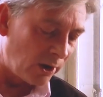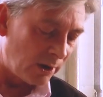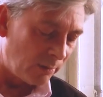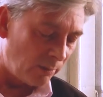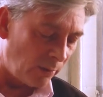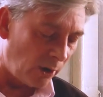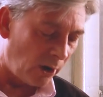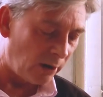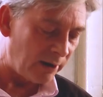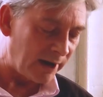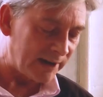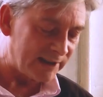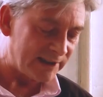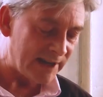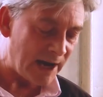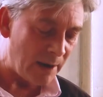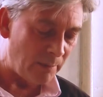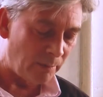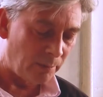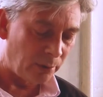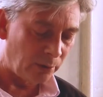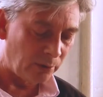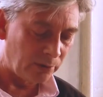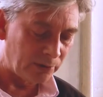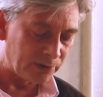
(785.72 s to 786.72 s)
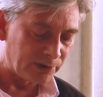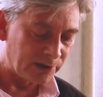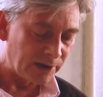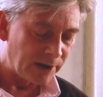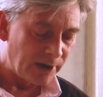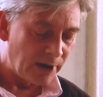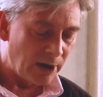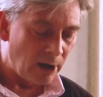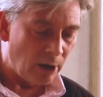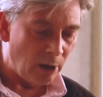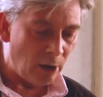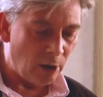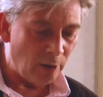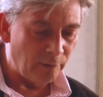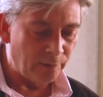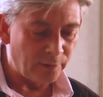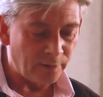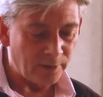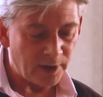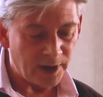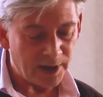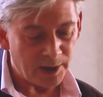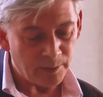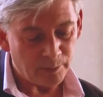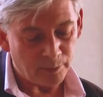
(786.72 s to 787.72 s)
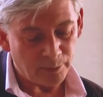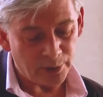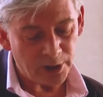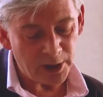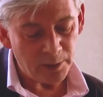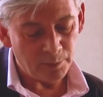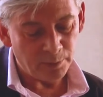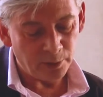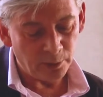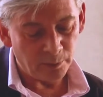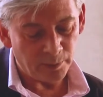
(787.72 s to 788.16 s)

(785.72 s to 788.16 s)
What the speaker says: more and more examples of